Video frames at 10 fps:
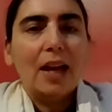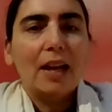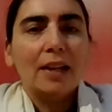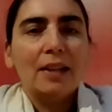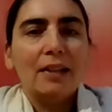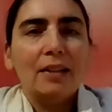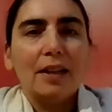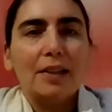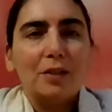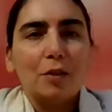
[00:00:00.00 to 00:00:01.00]
and
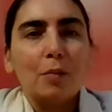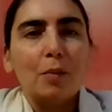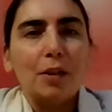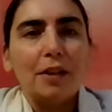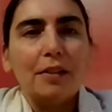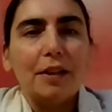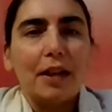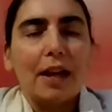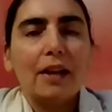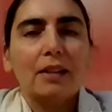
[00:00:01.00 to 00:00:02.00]
let your body
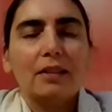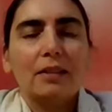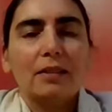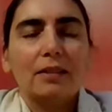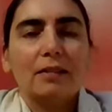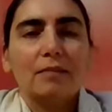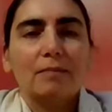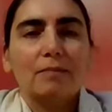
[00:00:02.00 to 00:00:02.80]
relax.